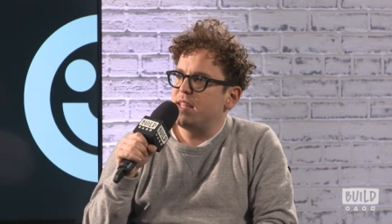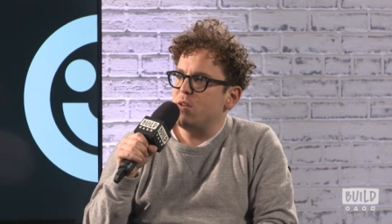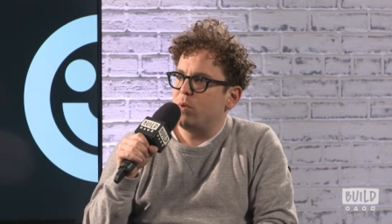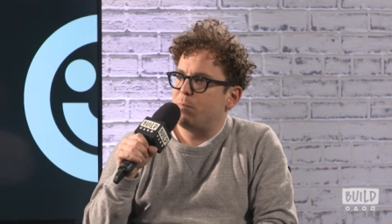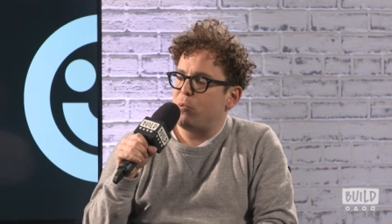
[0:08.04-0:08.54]

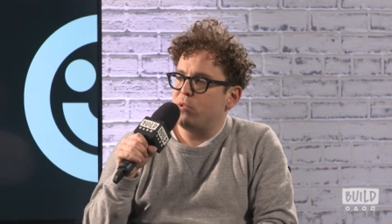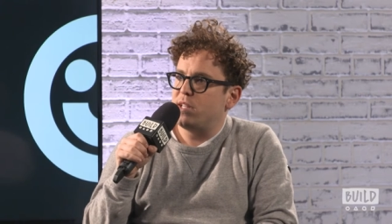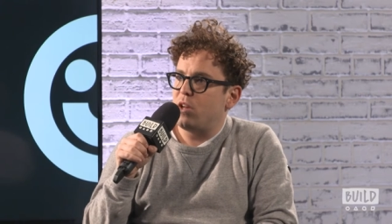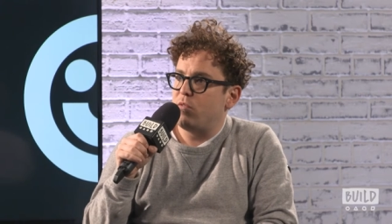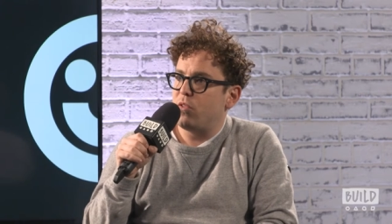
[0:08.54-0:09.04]
think we
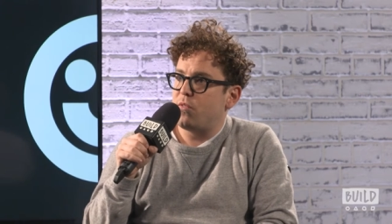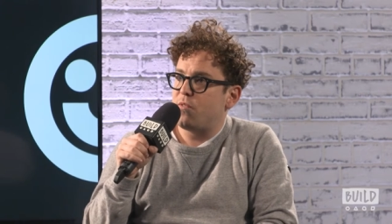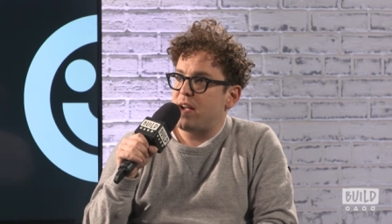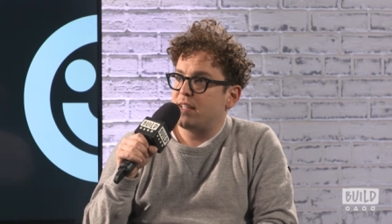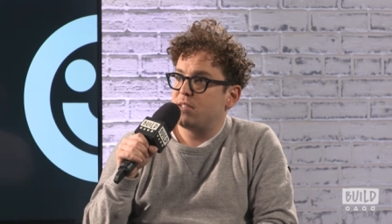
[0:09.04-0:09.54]
bonded over the
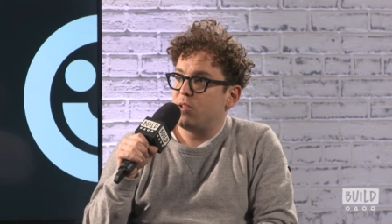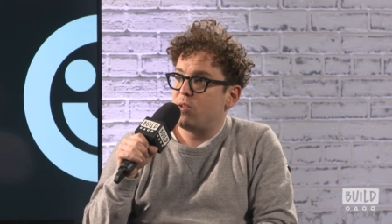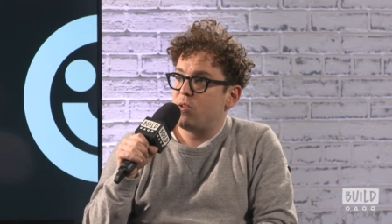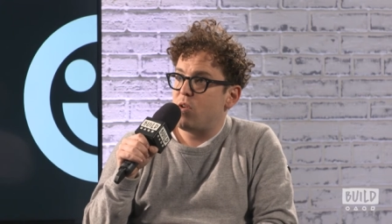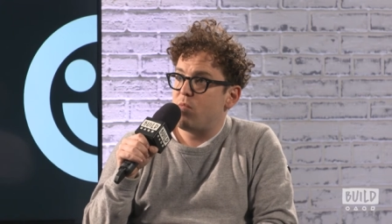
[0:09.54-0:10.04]
fact
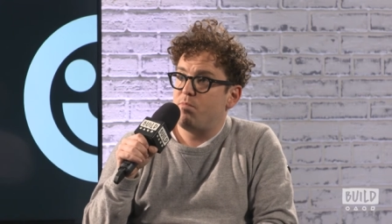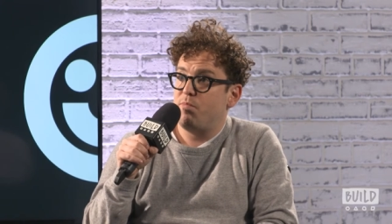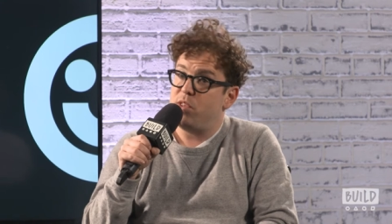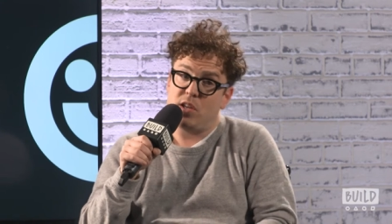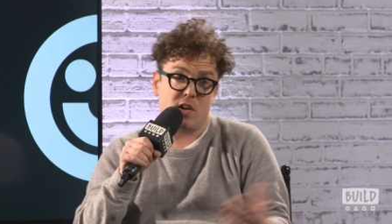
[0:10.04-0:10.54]
that
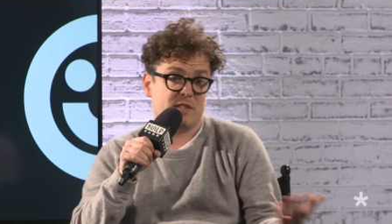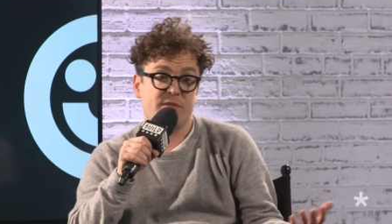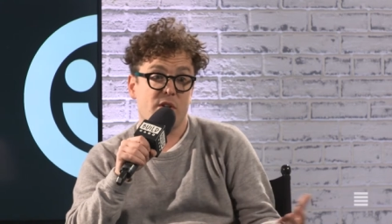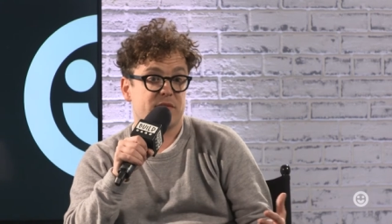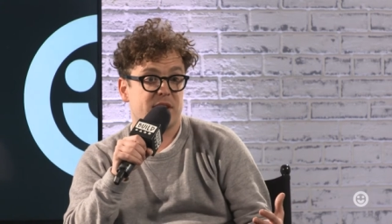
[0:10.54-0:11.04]
the last
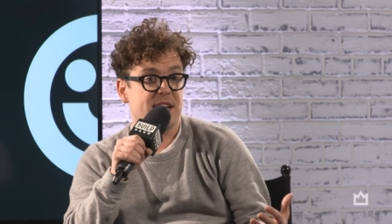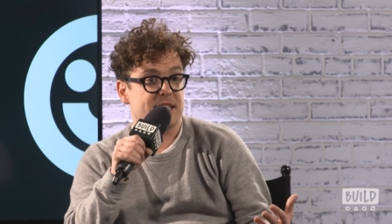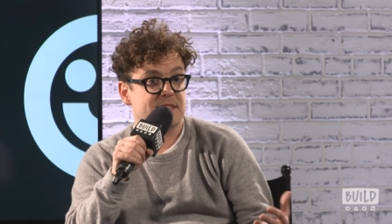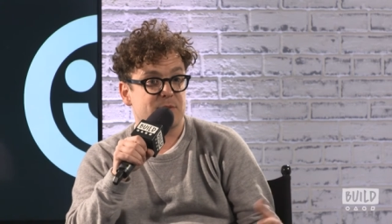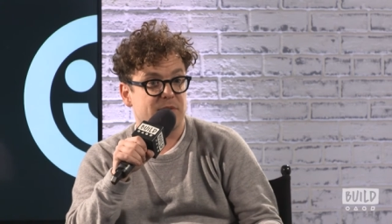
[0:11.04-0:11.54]
5
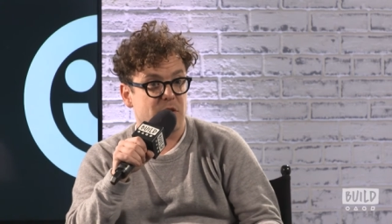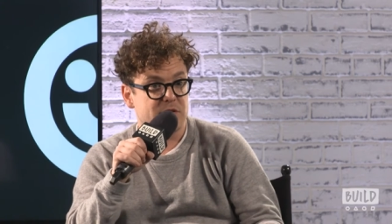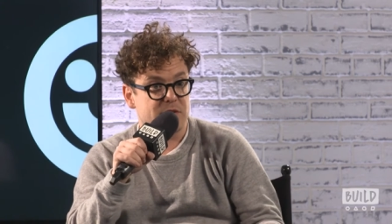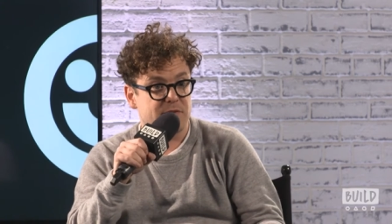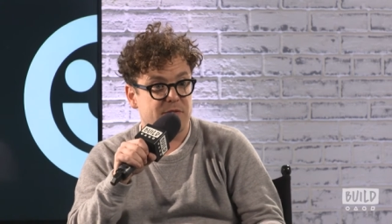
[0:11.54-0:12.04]
years, we've known
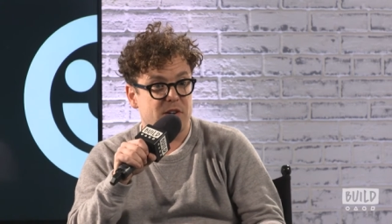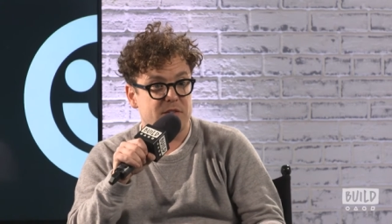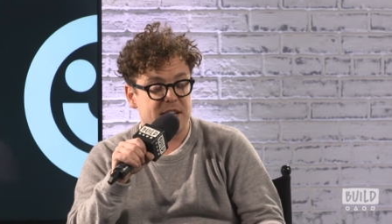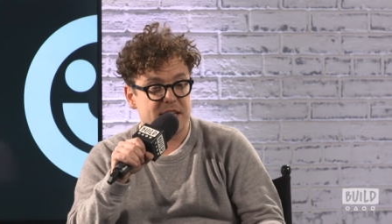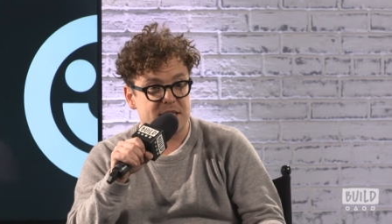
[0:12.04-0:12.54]
each other for
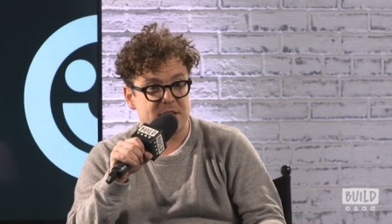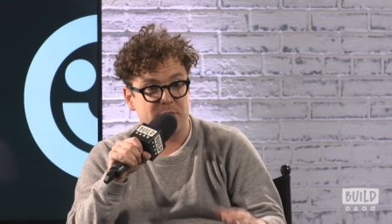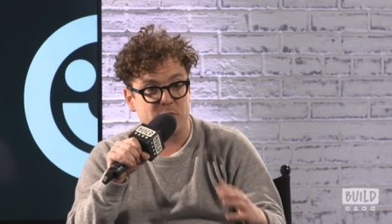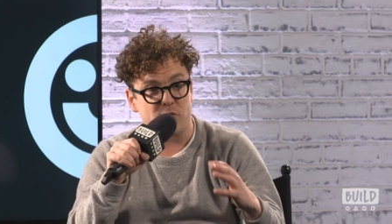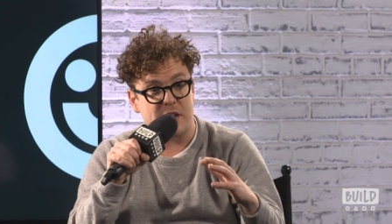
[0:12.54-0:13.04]
5 years, and so
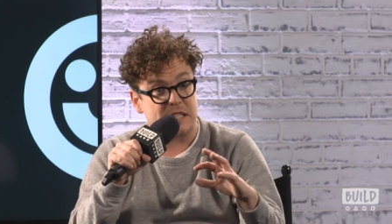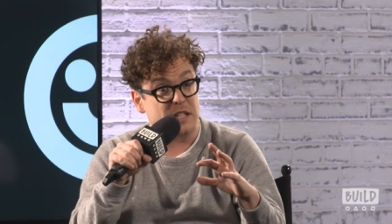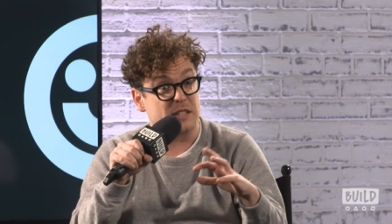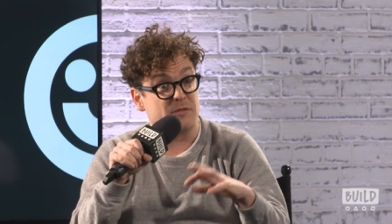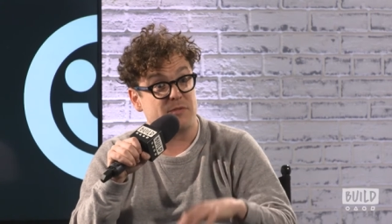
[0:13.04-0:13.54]
we've got that
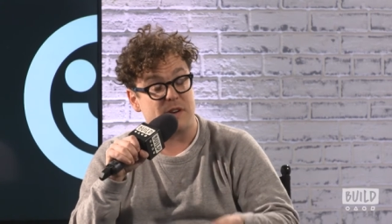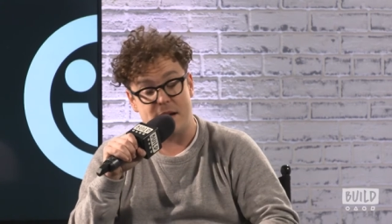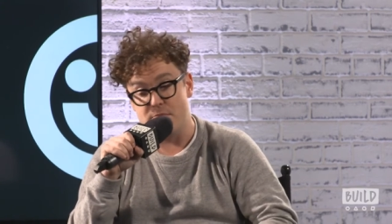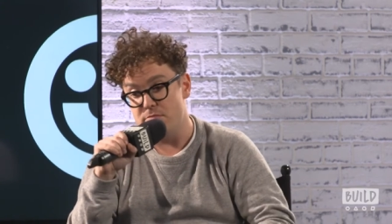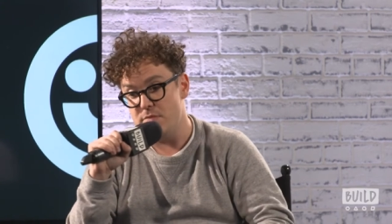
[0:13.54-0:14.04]
kind
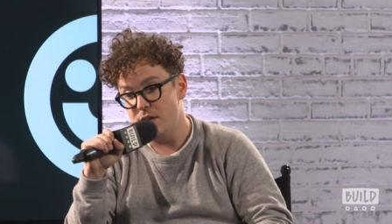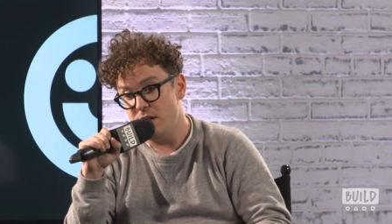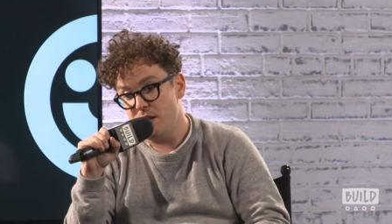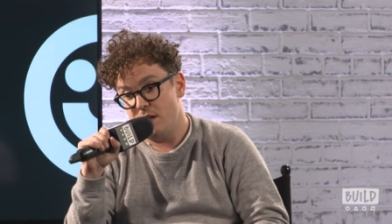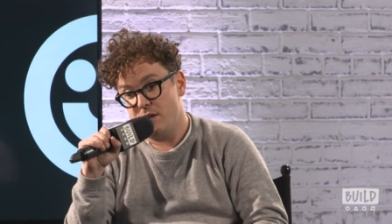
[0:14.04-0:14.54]
of
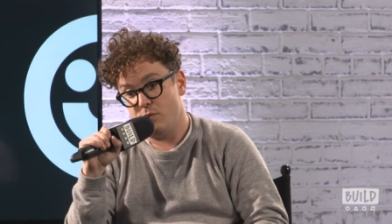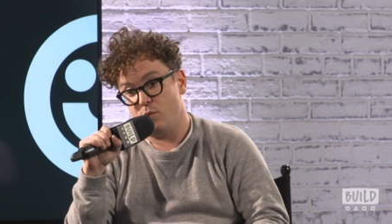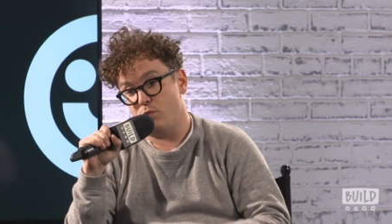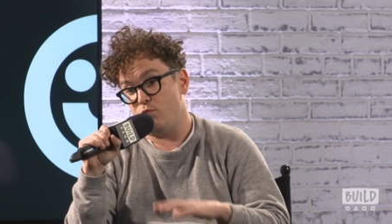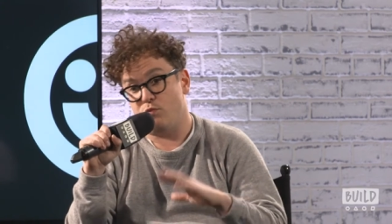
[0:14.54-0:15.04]

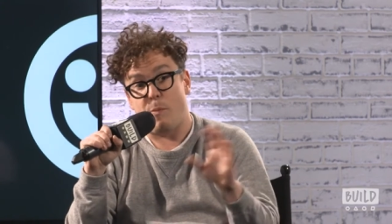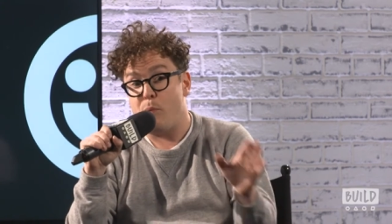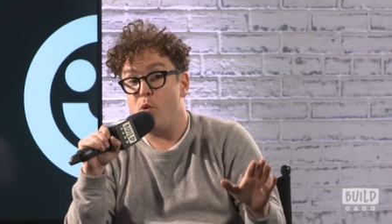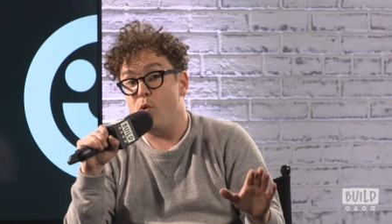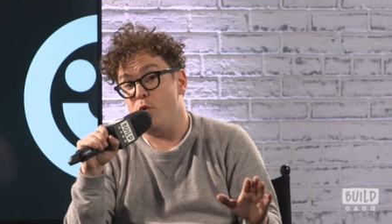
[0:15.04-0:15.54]

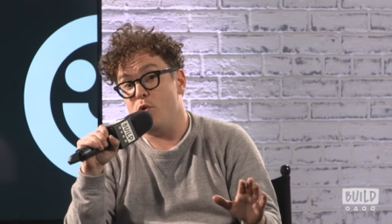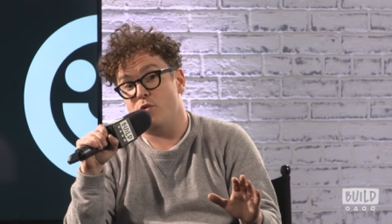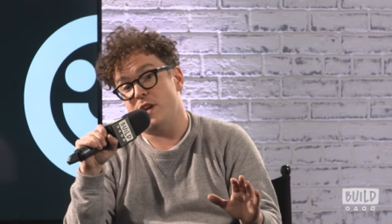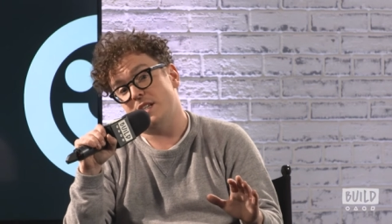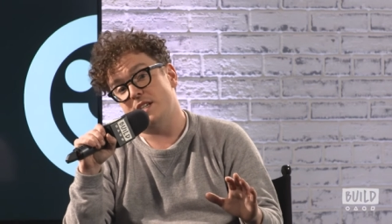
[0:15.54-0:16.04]
rapport
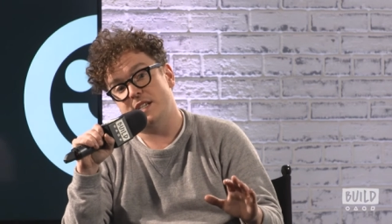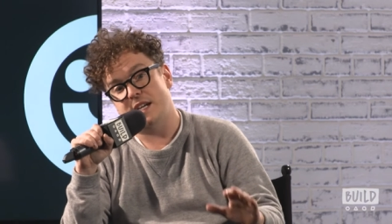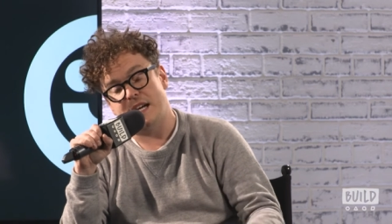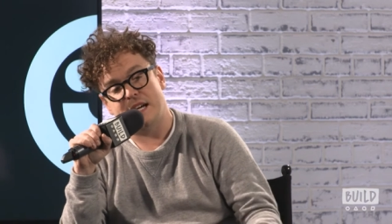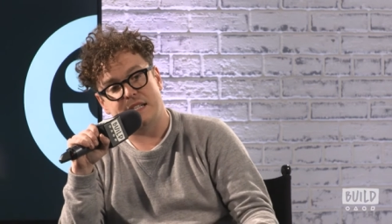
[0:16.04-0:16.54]

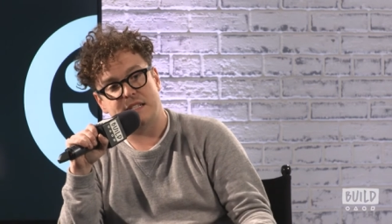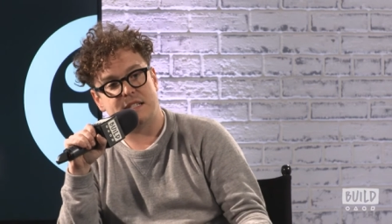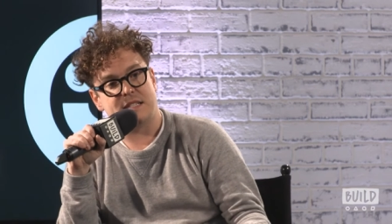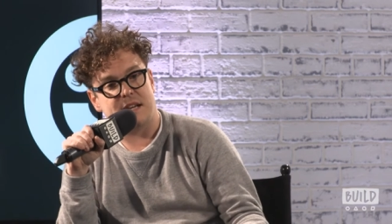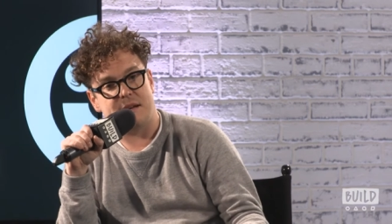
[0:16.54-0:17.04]
already,
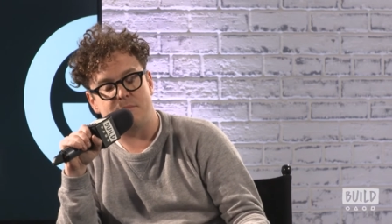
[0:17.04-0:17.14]
and